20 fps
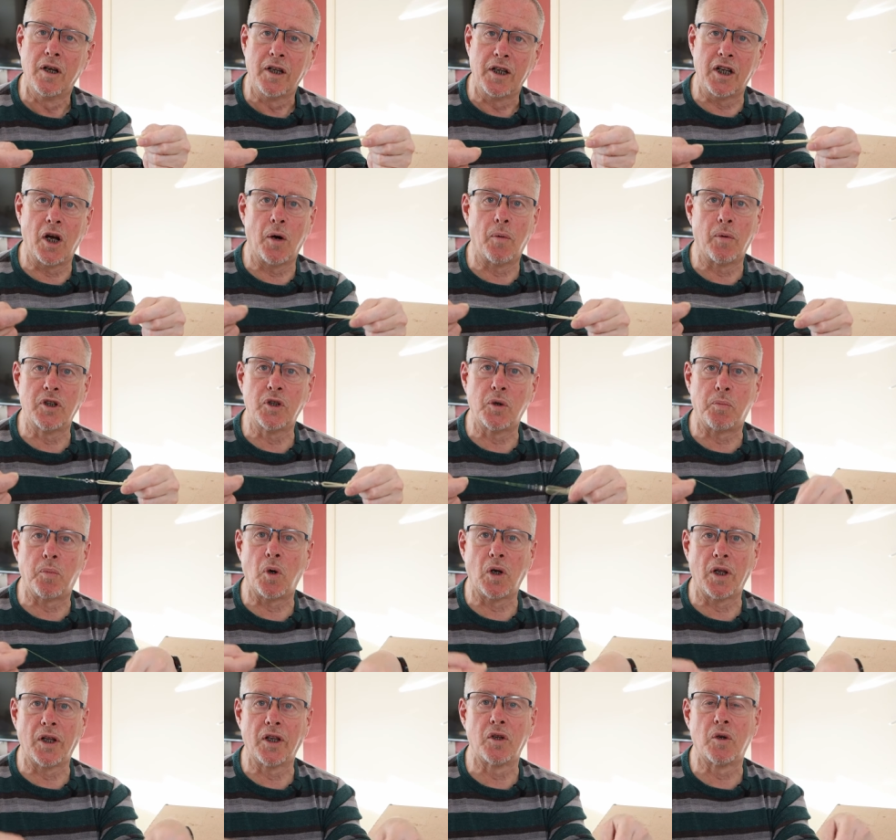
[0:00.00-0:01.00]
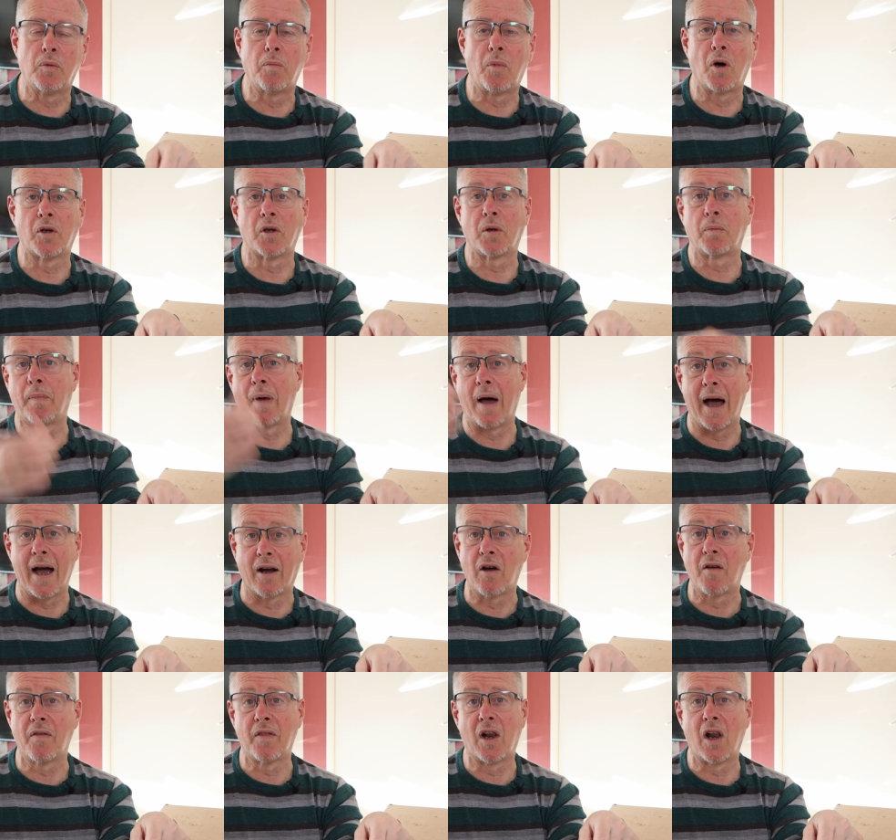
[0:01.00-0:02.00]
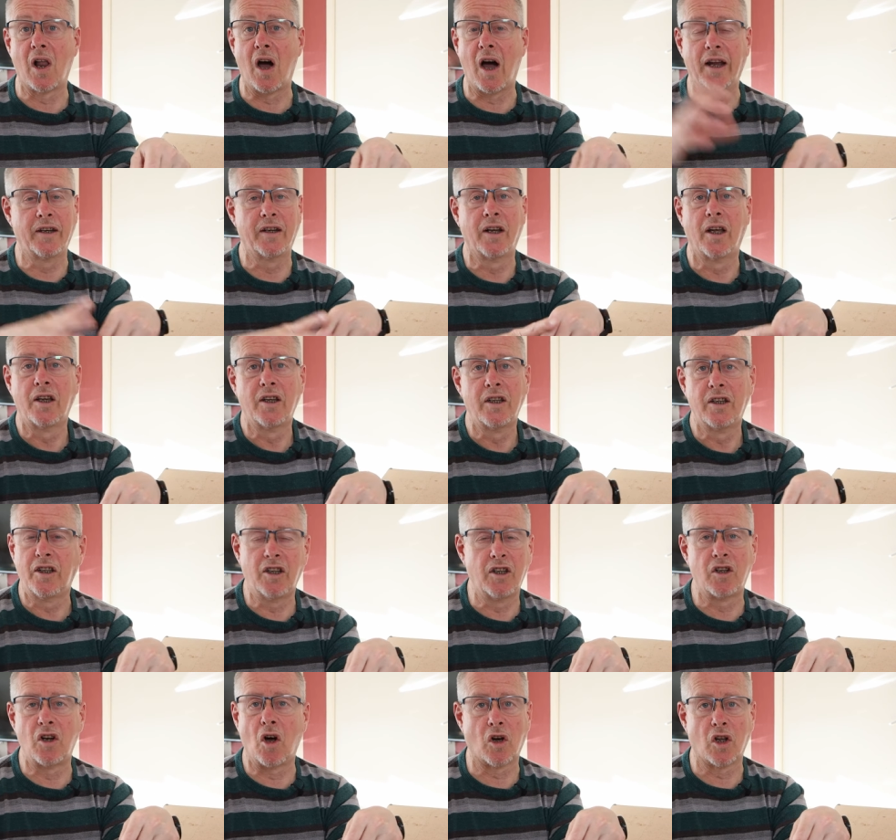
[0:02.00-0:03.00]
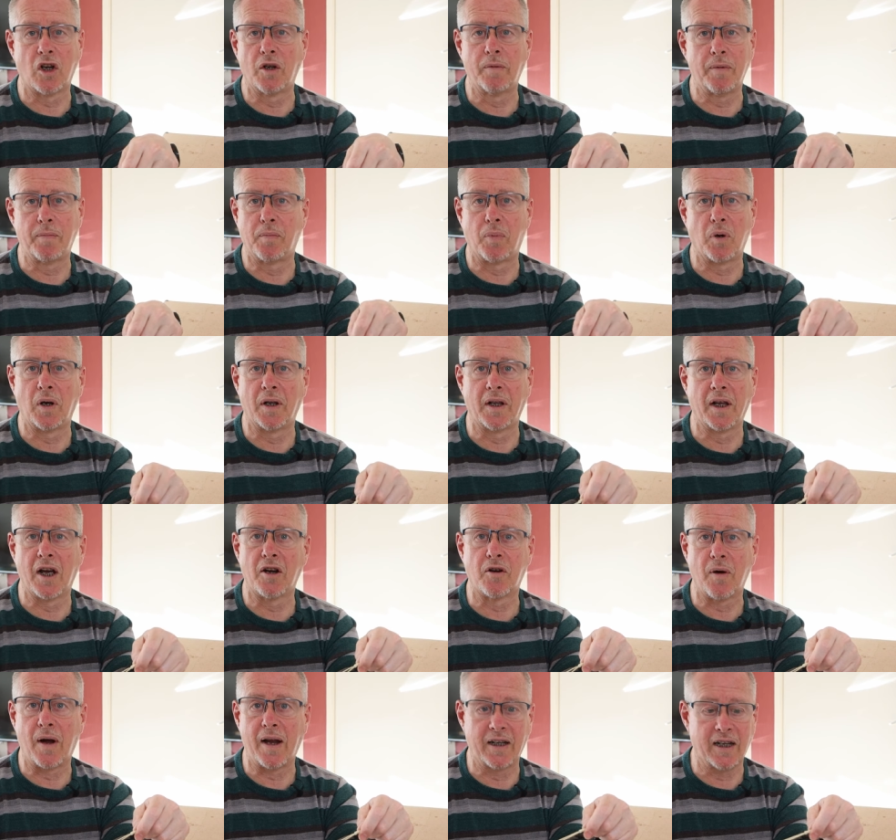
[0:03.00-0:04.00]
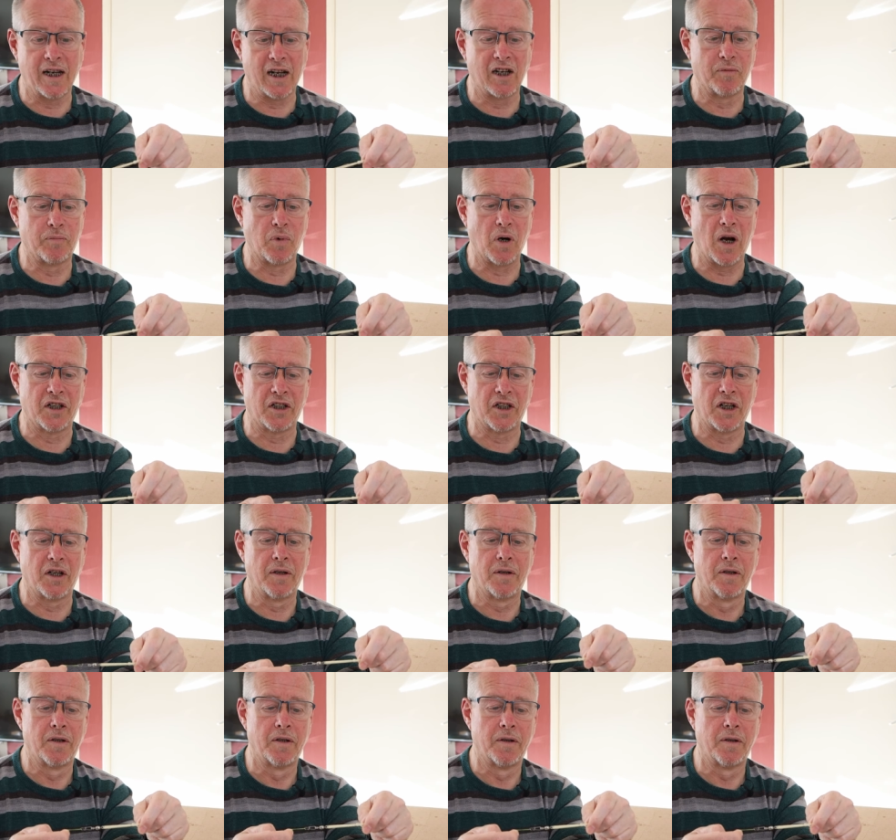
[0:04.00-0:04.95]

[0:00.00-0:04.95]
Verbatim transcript: You know, when you're pulling your model back on the line, you're not going to be pulling a great deal of pressure.